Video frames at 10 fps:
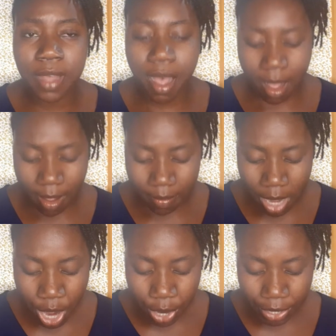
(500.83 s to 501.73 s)

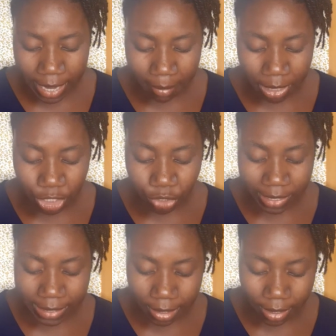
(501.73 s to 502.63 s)
Her name is
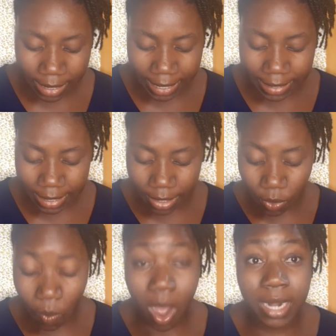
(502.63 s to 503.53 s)
Crystal
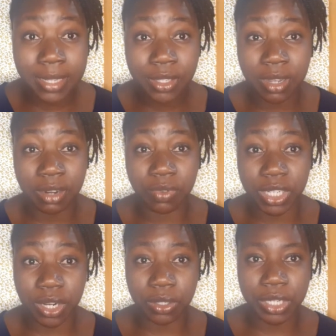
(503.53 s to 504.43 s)
Clayton Wallace. You can
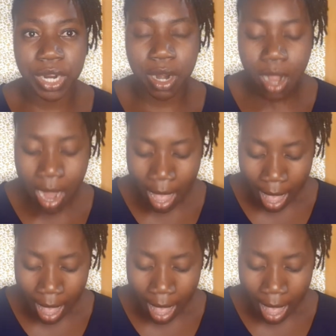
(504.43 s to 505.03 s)
reach out to her.